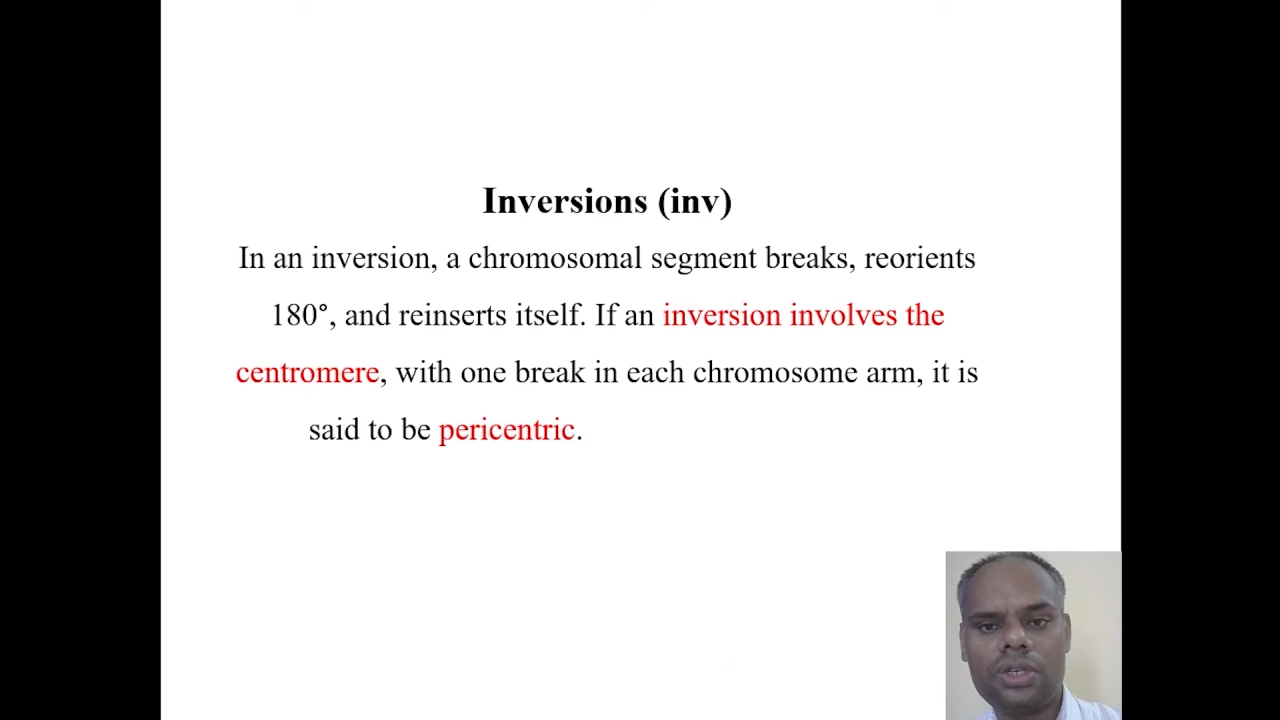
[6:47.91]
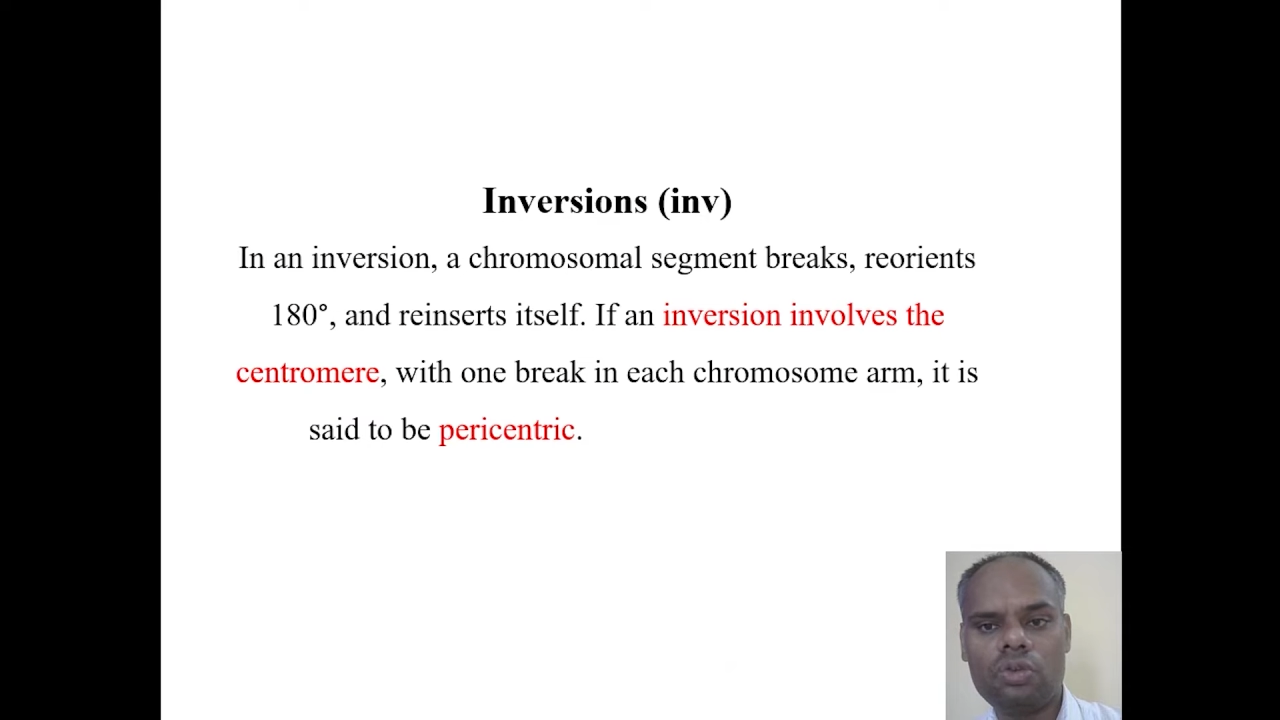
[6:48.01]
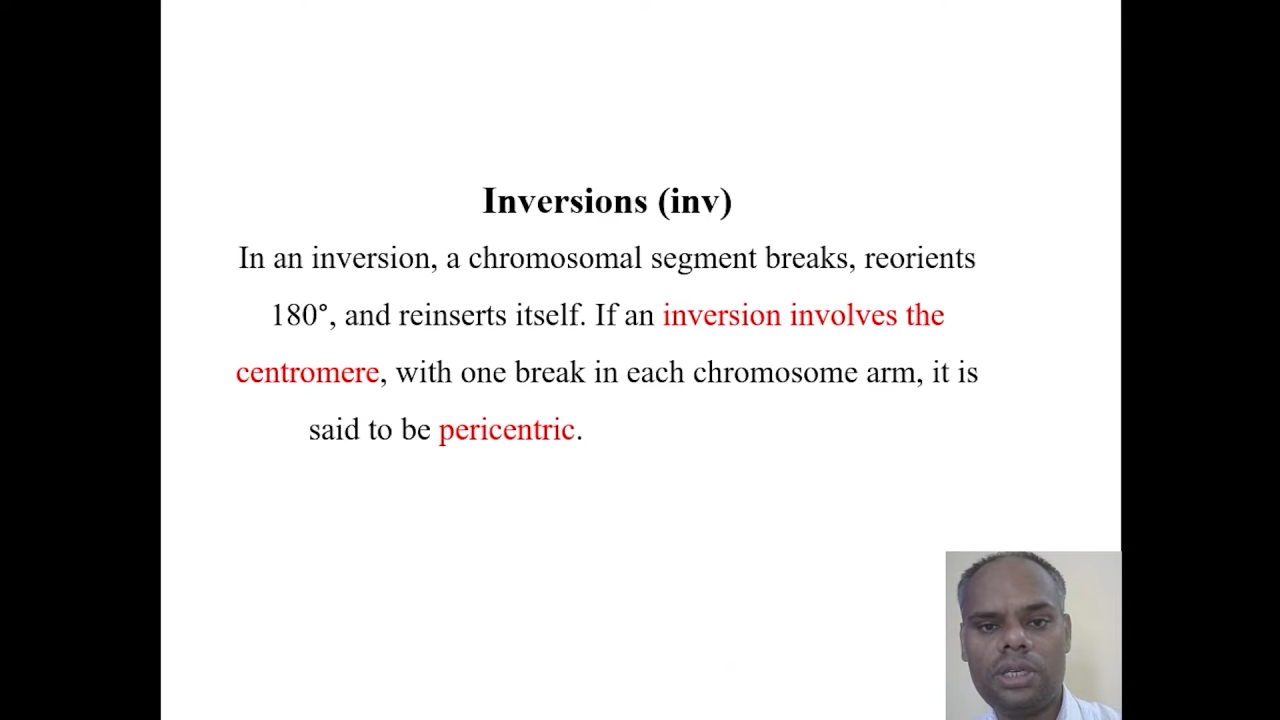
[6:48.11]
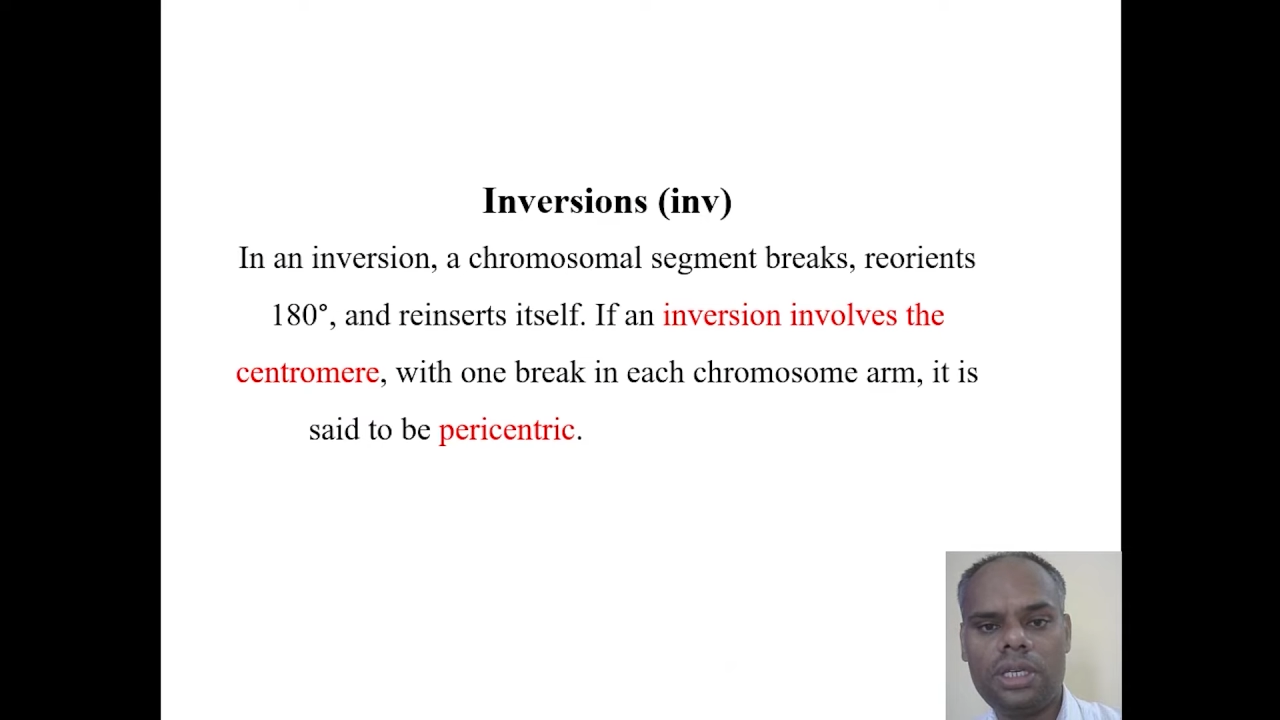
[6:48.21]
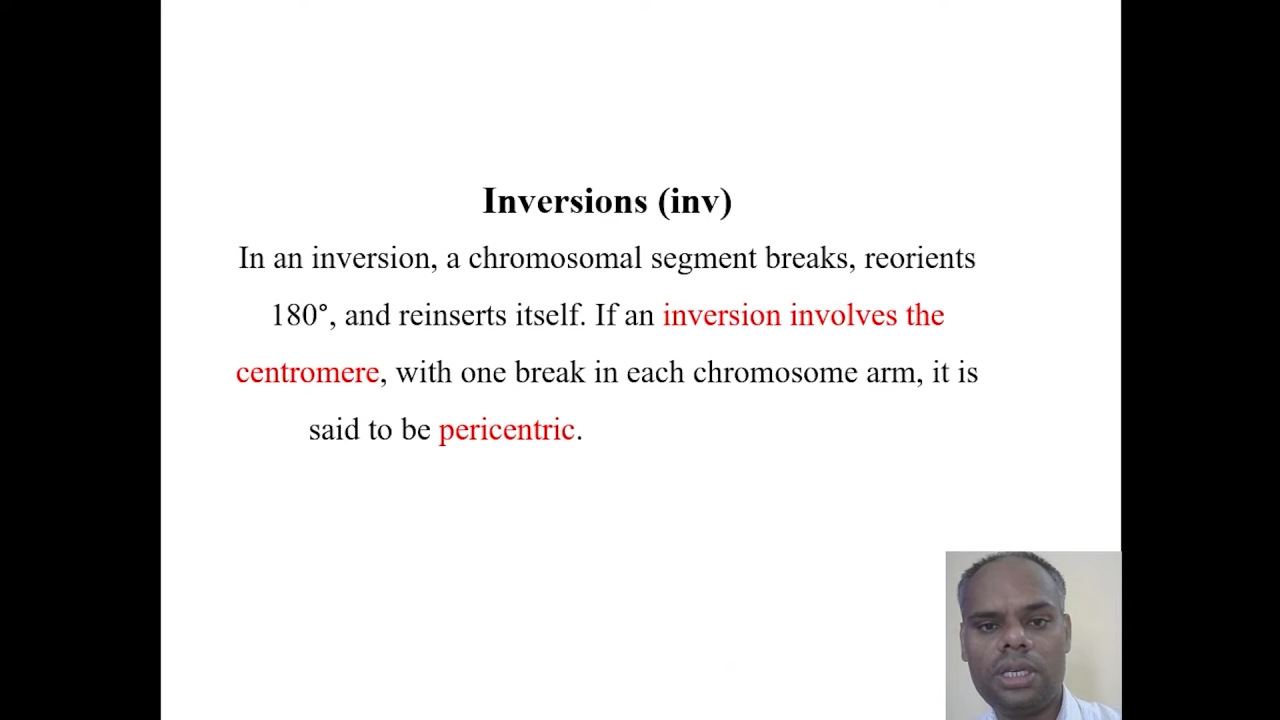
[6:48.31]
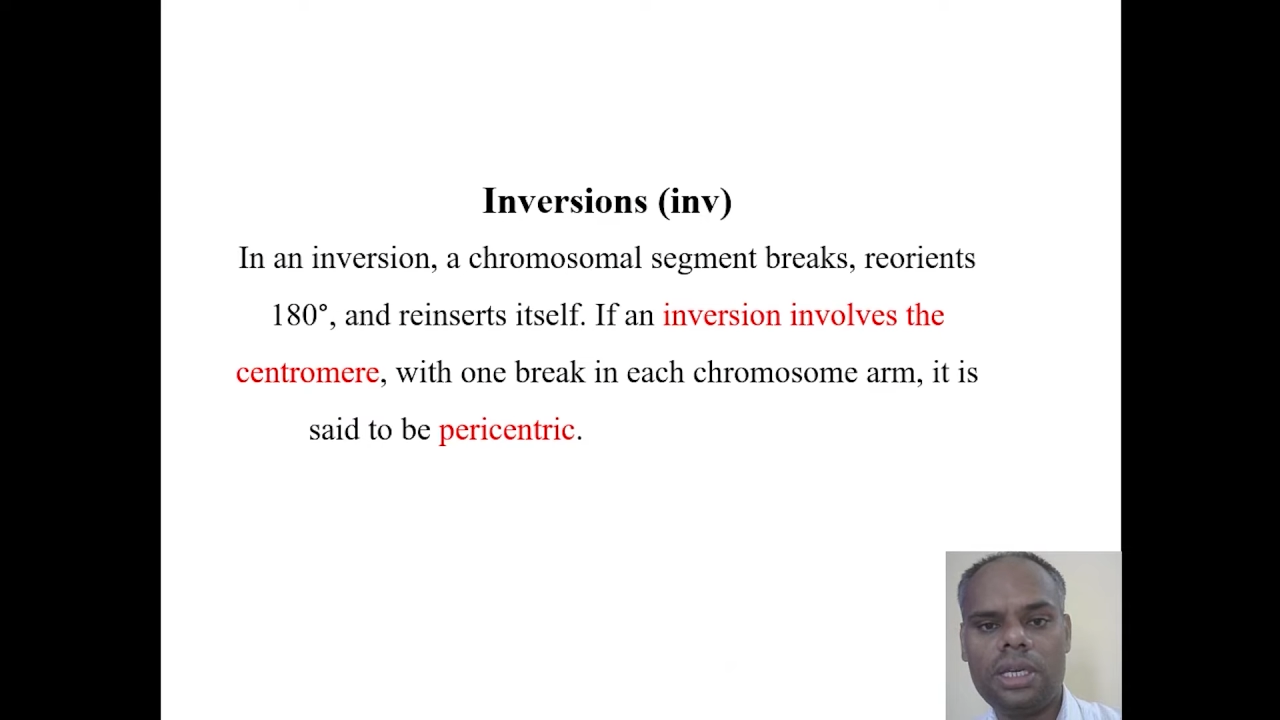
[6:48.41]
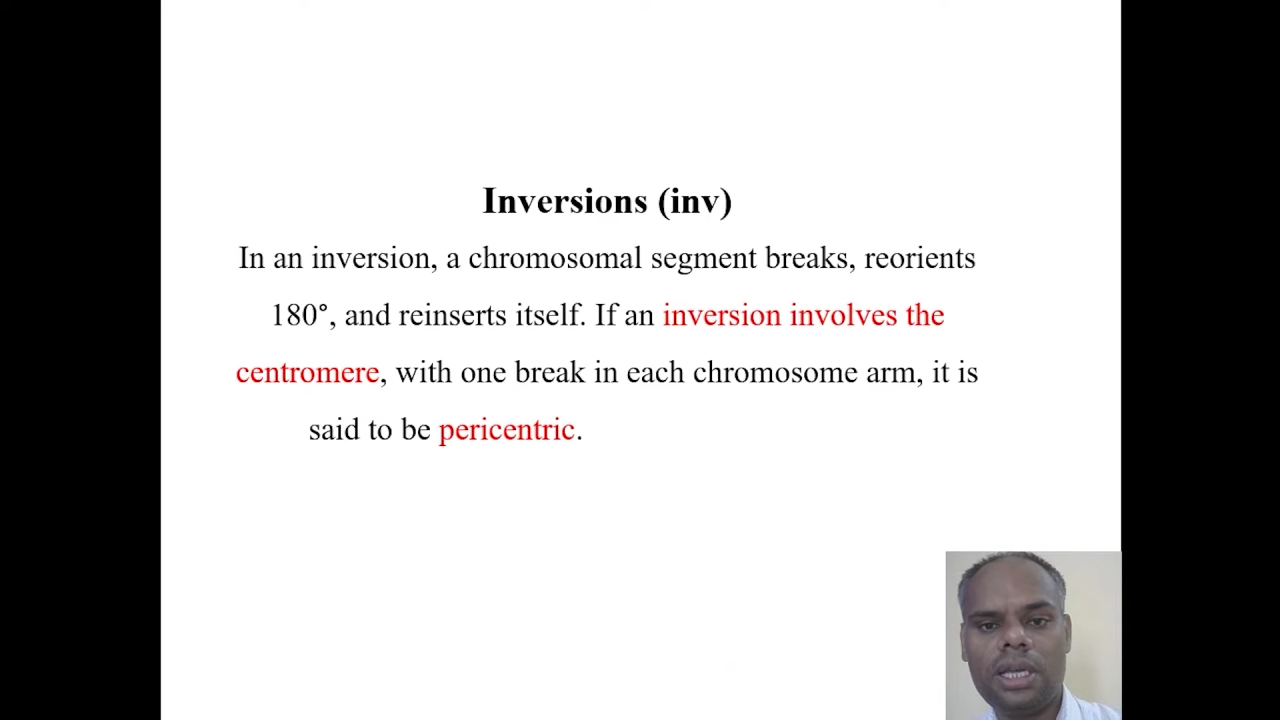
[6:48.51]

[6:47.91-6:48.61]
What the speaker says: to be